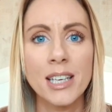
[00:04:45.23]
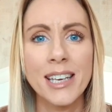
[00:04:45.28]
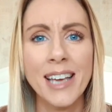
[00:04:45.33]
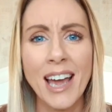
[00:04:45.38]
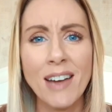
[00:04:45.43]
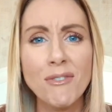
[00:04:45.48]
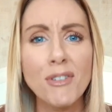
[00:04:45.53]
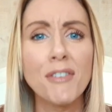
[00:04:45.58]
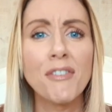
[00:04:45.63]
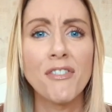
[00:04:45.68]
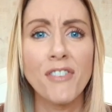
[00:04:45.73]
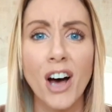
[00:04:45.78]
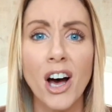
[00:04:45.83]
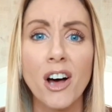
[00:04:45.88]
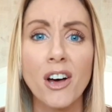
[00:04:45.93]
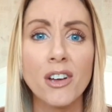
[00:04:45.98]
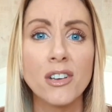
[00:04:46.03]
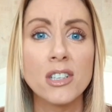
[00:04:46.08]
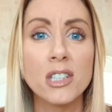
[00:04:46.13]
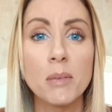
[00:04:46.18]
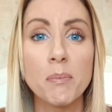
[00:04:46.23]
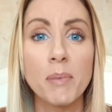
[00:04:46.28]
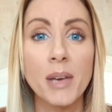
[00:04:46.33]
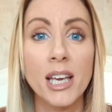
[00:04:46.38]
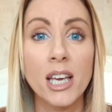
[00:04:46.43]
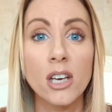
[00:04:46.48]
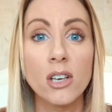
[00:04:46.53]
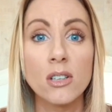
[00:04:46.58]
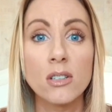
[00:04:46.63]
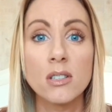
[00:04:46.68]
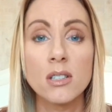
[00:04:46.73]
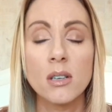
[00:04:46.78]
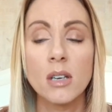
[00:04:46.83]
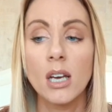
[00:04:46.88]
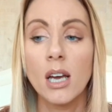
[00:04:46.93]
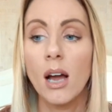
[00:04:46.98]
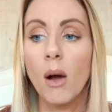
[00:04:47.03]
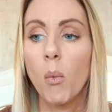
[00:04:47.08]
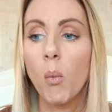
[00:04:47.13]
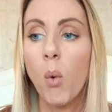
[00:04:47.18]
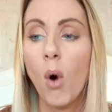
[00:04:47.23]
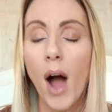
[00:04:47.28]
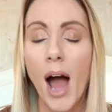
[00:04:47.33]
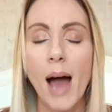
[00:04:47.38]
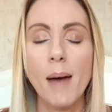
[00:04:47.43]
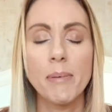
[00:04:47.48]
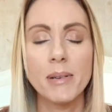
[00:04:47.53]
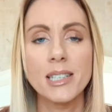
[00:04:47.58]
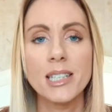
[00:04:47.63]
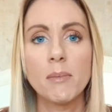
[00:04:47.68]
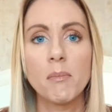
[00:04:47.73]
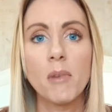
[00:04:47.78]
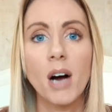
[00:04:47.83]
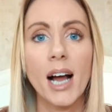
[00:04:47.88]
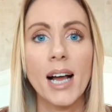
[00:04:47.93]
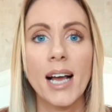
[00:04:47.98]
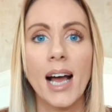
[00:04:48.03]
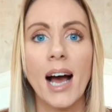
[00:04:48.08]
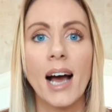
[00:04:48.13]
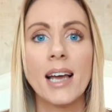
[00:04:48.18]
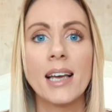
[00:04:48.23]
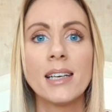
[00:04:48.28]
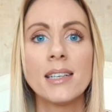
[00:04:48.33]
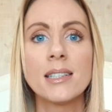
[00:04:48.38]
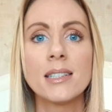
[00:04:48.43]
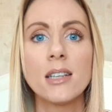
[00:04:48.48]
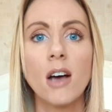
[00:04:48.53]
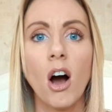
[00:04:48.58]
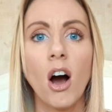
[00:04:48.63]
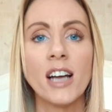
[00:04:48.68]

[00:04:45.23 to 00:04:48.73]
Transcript: get referred, because what happened in my case,